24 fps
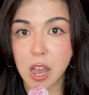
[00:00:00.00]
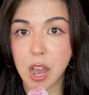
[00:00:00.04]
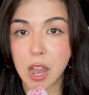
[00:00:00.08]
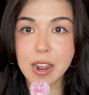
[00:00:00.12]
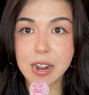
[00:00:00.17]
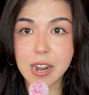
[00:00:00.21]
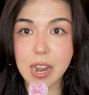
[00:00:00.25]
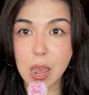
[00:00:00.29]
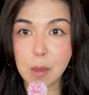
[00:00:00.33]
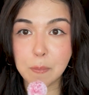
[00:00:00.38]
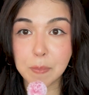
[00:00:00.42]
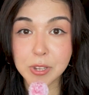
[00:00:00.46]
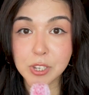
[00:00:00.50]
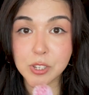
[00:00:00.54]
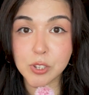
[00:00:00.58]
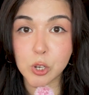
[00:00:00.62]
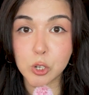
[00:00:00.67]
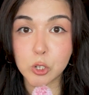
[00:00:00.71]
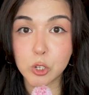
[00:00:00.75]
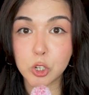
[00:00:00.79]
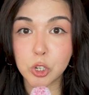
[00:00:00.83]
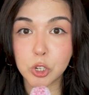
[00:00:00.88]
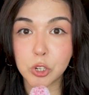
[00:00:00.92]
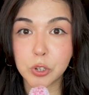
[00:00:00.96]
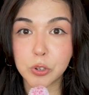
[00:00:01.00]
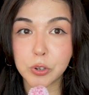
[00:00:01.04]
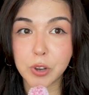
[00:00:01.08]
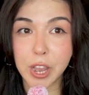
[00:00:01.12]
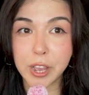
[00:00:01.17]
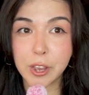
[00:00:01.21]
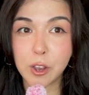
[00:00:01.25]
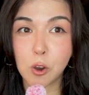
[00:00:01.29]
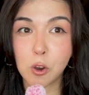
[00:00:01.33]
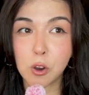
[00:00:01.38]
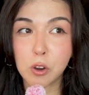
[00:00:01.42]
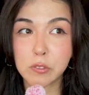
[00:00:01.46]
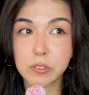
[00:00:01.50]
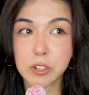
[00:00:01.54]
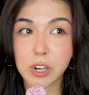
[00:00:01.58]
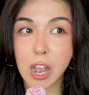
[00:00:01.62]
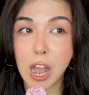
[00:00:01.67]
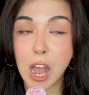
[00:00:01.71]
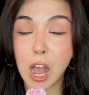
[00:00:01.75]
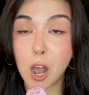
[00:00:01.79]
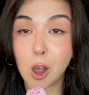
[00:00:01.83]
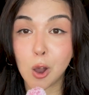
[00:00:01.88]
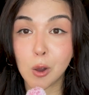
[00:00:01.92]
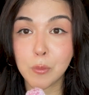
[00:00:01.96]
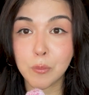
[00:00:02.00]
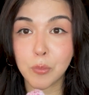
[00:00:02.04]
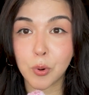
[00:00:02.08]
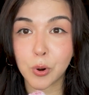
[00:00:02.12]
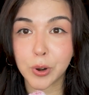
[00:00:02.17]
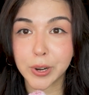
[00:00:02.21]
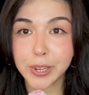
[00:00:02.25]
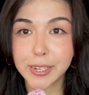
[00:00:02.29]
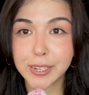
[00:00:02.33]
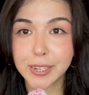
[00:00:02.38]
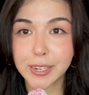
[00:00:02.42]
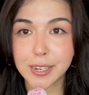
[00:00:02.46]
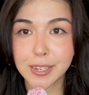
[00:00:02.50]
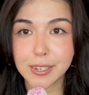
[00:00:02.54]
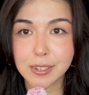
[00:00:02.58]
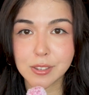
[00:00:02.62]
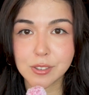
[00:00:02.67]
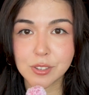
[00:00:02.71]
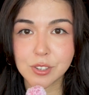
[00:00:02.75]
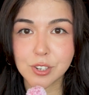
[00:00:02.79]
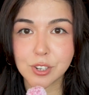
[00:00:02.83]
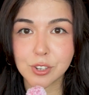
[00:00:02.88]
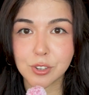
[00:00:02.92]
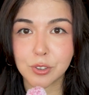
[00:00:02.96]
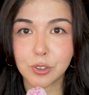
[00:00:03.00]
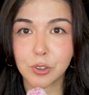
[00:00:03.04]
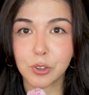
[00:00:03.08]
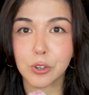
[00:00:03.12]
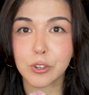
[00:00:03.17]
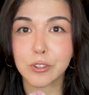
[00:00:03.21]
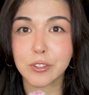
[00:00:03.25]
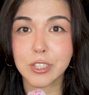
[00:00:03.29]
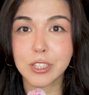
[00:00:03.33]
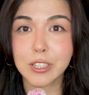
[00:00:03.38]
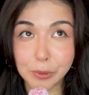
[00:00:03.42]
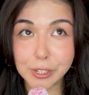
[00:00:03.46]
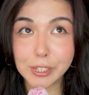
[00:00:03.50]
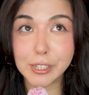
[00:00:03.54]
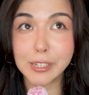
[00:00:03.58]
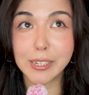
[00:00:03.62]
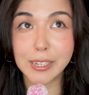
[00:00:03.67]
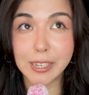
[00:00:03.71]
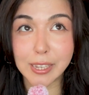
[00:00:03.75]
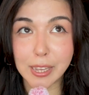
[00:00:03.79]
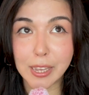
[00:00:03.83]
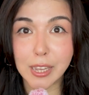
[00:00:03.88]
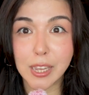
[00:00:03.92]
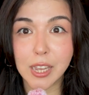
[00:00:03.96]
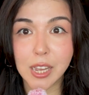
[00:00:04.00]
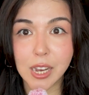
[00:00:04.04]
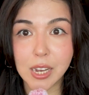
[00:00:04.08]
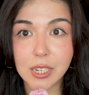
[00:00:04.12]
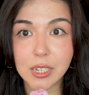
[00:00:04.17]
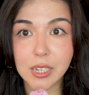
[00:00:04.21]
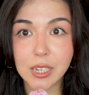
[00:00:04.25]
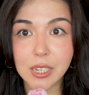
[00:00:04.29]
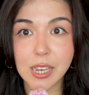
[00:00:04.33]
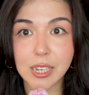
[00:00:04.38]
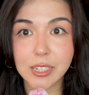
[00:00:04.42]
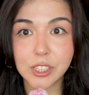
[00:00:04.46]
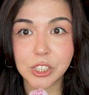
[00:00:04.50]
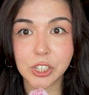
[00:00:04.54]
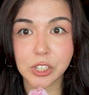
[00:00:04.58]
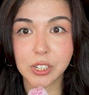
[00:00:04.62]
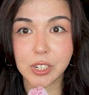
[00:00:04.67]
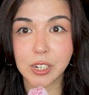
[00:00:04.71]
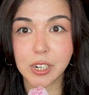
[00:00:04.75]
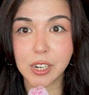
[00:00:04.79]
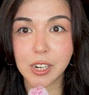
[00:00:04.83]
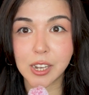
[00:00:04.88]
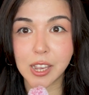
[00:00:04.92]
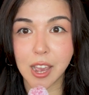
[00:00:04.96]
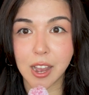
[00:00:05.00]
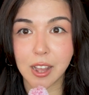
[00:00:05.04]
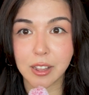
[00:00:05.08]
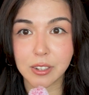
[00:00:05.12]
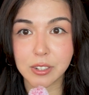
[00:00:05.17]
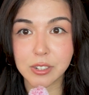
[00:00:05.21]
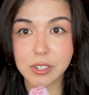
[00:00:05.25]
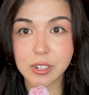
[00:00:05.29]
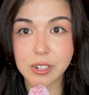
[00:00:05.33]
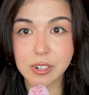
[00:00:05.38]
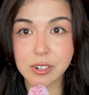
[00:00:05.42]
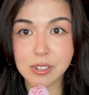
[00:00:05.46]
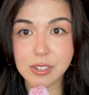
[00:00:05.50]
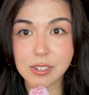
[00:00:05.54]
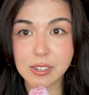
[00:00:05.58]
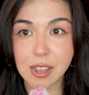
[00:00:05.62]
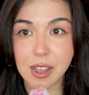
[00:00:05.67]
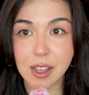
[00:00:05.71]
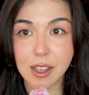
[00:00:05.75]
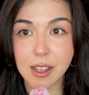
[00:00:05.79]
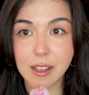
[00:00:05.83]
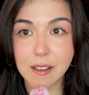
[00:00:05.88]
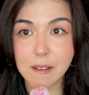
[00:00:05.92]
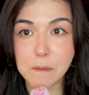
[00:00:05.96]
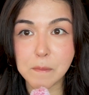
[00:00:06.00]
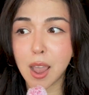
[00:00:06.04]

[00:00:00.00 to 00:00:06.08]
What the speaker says: In episode 2, I go over how important it is to really get your calendar set.